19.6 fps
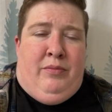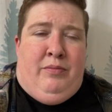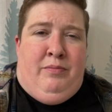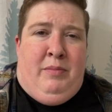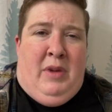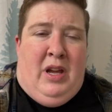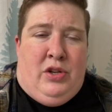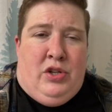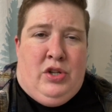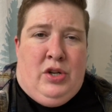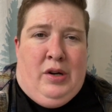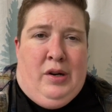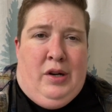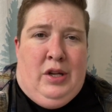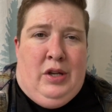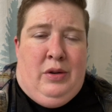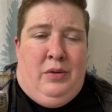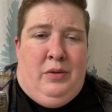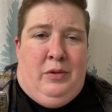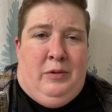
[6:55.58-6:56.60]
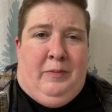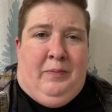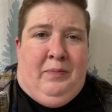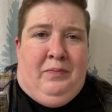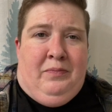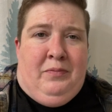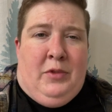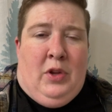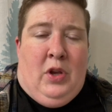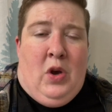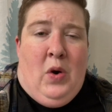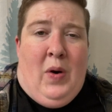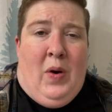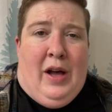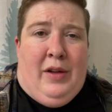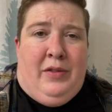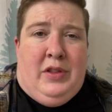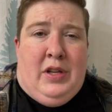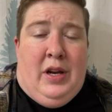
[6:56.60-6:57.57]
make sure you go
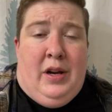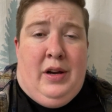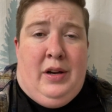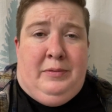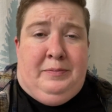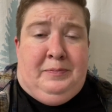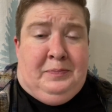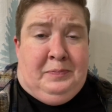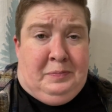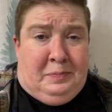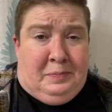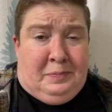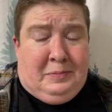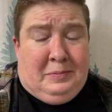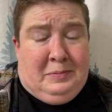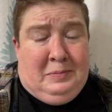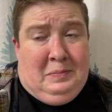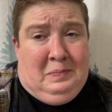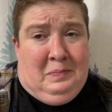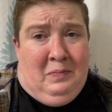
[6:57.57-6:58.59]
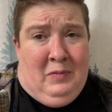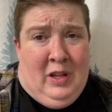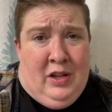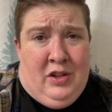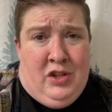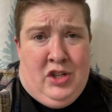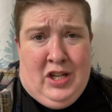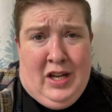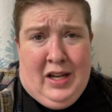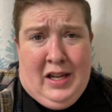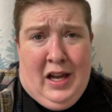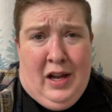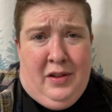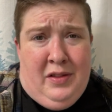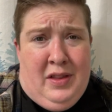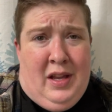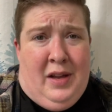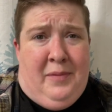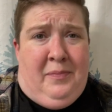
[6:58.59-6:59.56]
out there and check
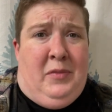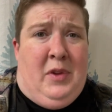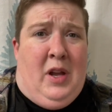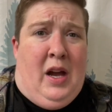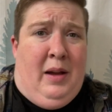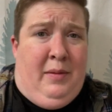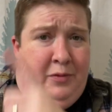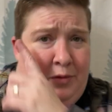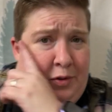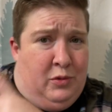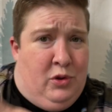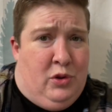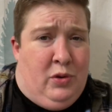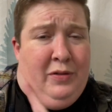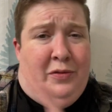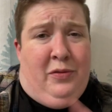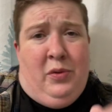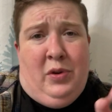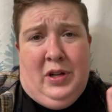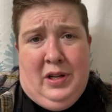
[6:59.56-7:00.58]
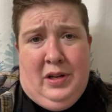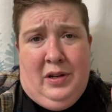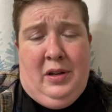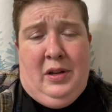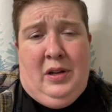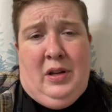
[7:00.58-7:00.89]
out the I'm from Driftwood